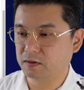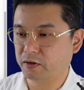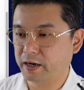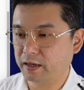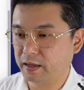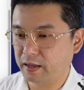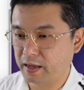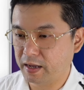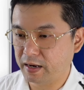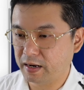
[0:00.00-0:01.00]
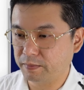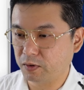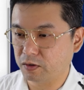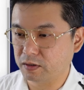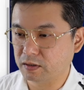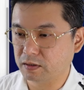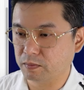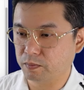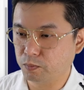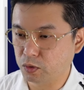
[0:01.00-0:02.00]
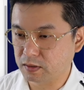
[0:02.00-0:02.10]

Alright, and I'm gonna put